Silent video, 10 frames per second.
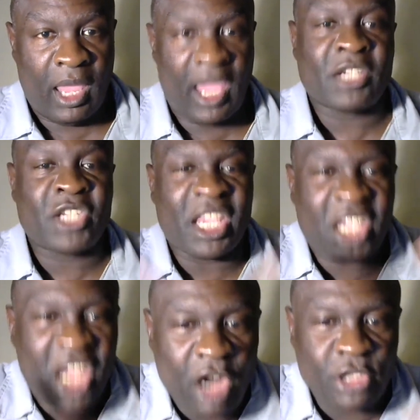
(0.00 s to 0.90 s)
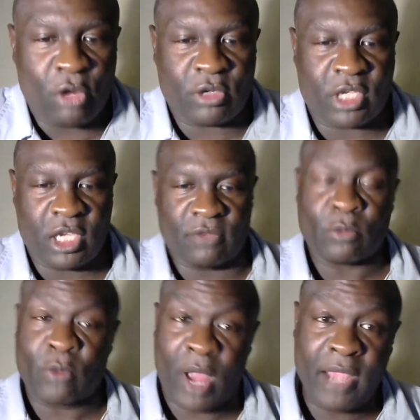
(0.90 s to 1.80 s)
and take care of your gift,
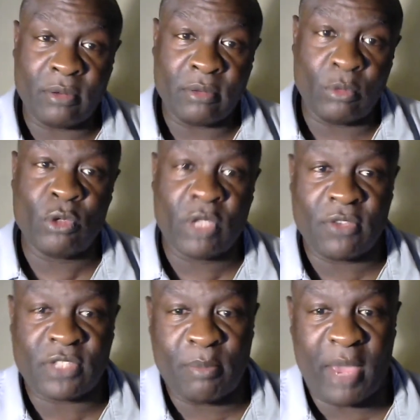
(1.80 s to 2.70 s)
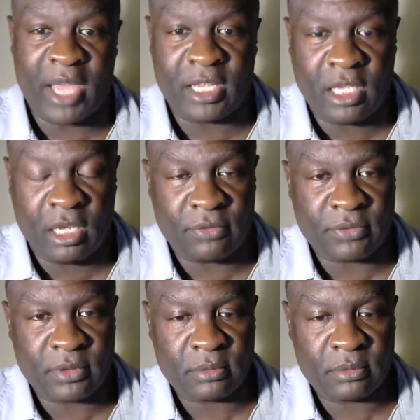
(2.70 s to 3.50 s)
right? When you give somebody a gift.